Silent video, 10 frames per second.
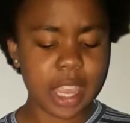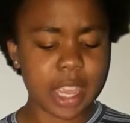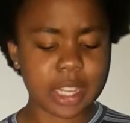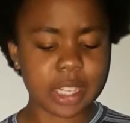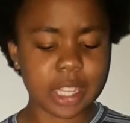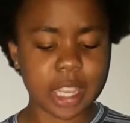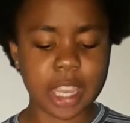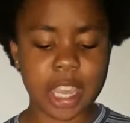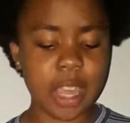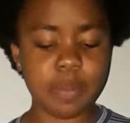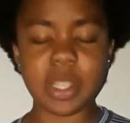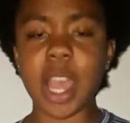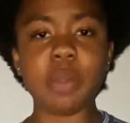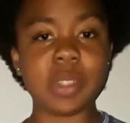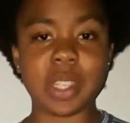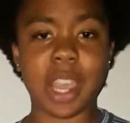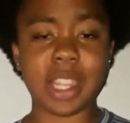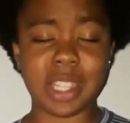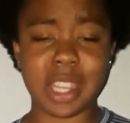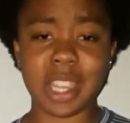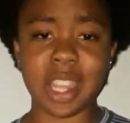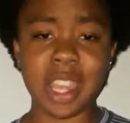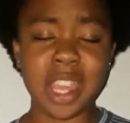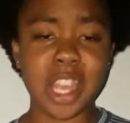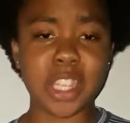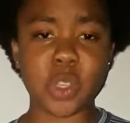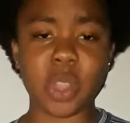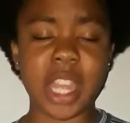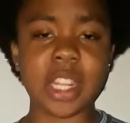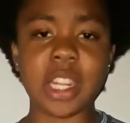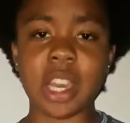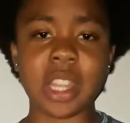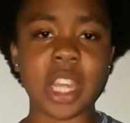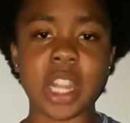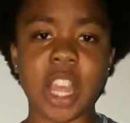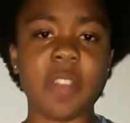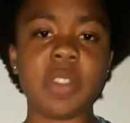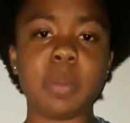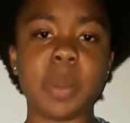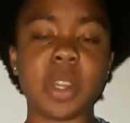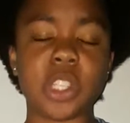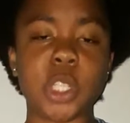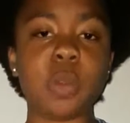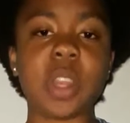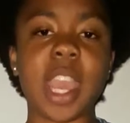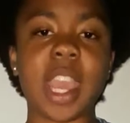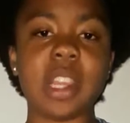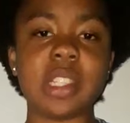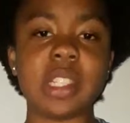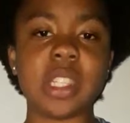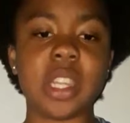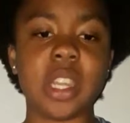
and keep downsizing until they had nothing left but a suitcase